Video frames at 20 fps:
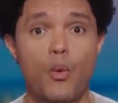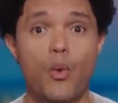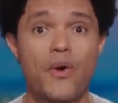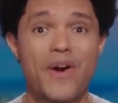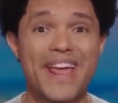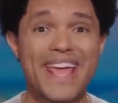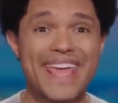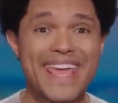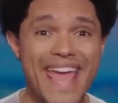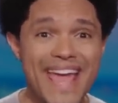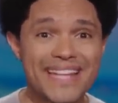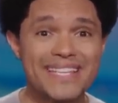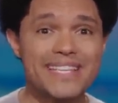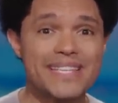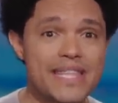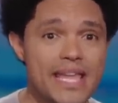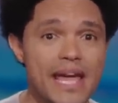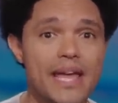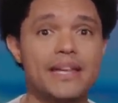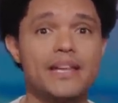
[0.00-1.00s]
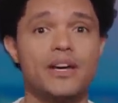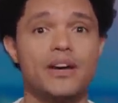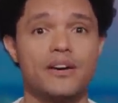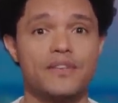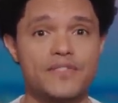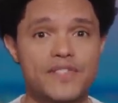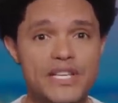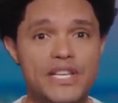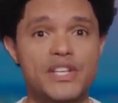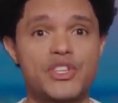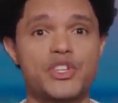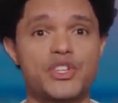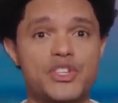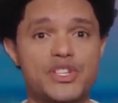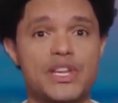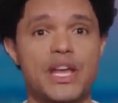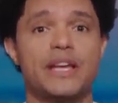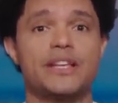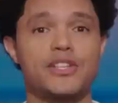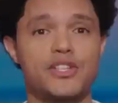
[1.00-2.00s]
were against the idea of teachers
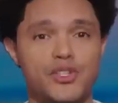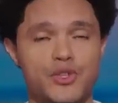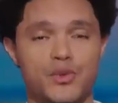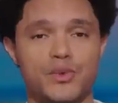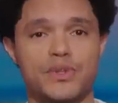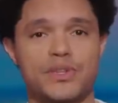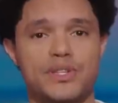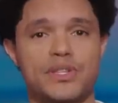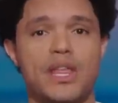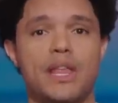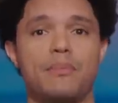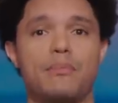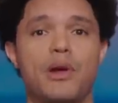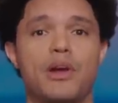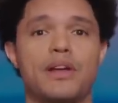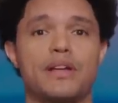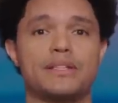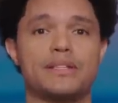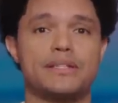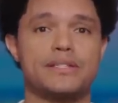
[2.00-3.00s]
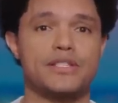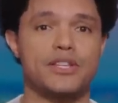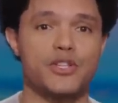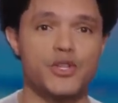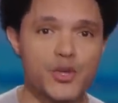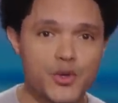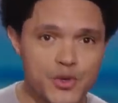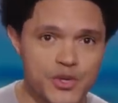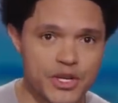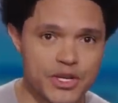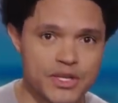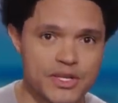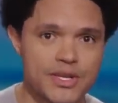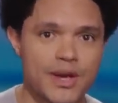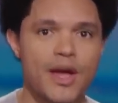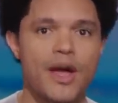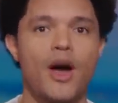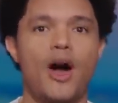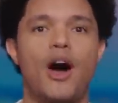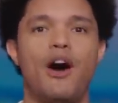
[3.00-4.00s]
telling students that America's
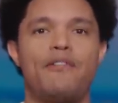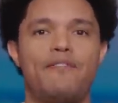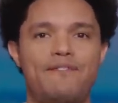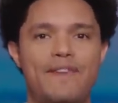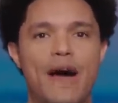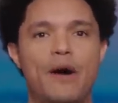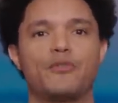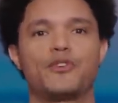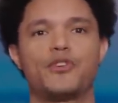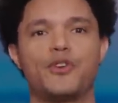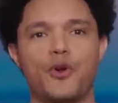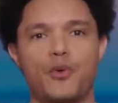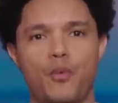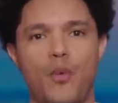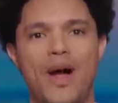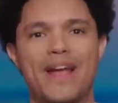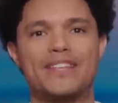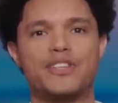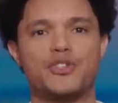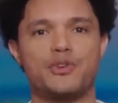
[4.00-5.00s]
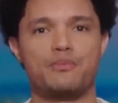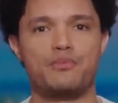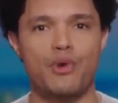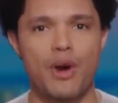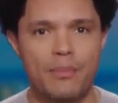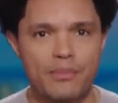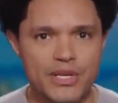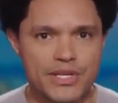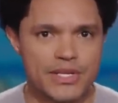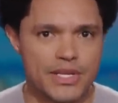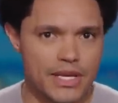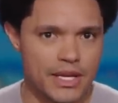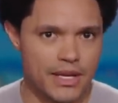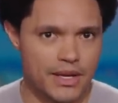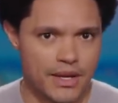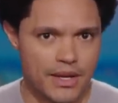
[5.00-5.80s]
institutions are founded on white supremacy.